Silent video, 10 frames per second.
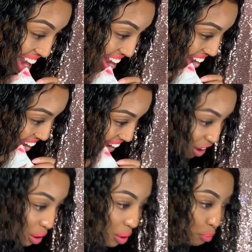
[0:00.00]
so
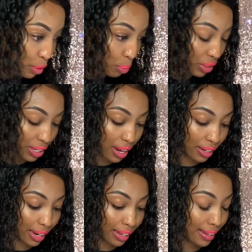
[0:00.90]
people did not
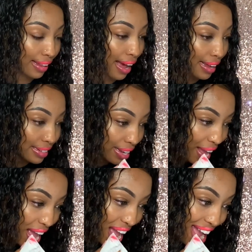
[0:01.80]
like that.
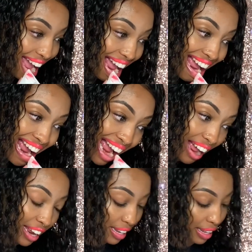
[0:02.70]

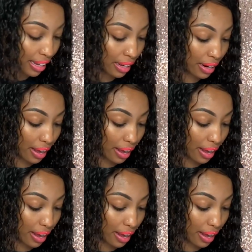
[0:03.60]
And then